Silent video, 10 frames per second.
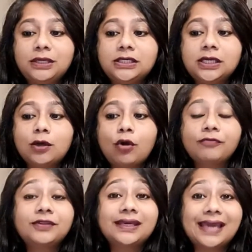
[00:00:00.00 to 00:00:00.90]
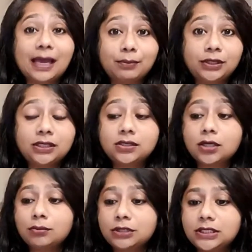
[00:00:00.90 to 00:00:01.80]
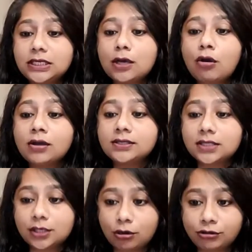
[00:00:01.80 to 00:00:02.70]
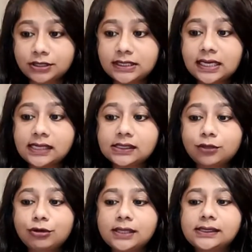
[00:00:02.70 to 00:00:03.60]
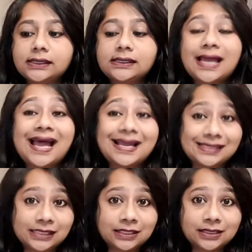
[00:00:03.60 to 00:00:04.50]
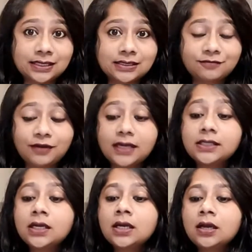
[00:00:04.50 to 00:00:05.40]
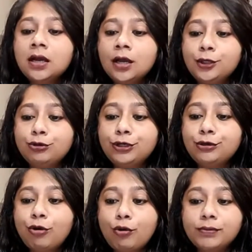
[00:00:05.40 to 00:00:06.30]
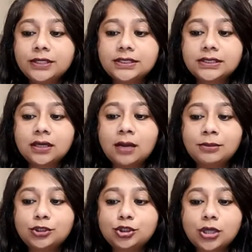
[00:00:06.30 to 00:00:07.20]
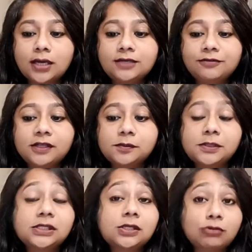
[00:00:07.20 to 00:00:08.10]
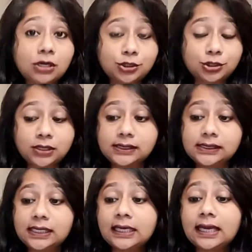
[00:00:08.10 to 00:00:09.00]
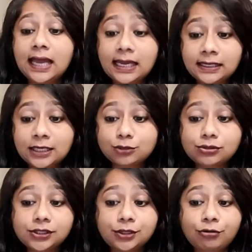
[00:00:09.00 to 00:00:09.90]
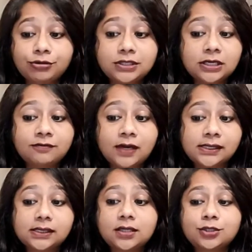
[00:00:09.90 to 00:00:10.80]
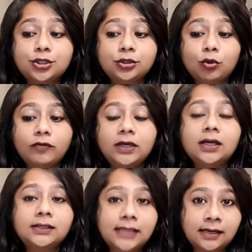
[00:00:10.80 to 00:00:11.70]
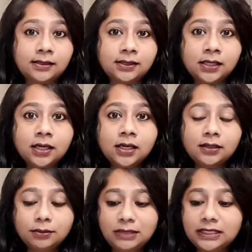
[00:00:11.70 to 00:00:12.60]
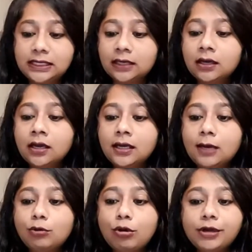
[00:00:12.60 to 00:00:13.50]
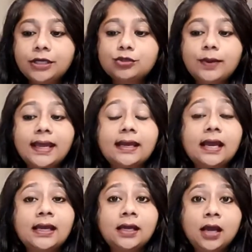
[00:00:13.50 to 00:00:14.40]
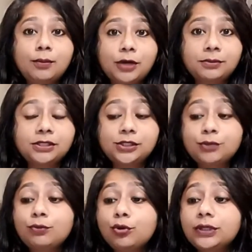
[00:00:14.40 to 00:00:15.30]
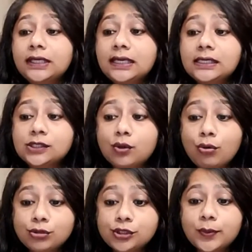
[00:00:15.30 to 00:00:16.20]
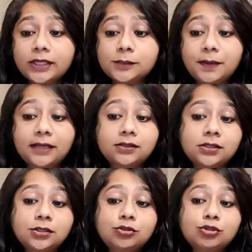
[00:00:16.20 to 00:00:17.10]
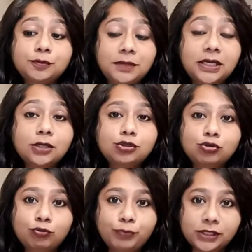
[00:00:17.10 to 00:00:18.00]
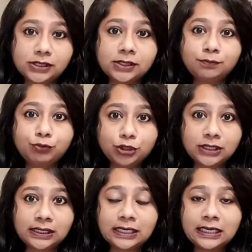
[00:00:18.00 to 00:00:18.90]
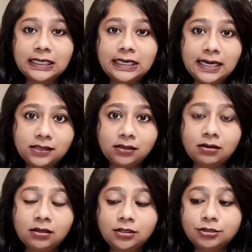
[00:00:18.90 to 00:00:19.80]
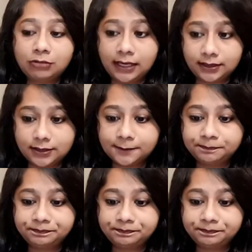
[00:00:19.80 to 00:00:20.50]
meeting of the Cabinet Committee on Security as the crisis has intensified. Union Home Minister Amit Shah, Defence Minister Rajnath Singh, and National Security Advisor Ajit Doval attended the meeting. Now, according to ANI, Prime Minister Modi is also expected to speak to President Putin later tonight.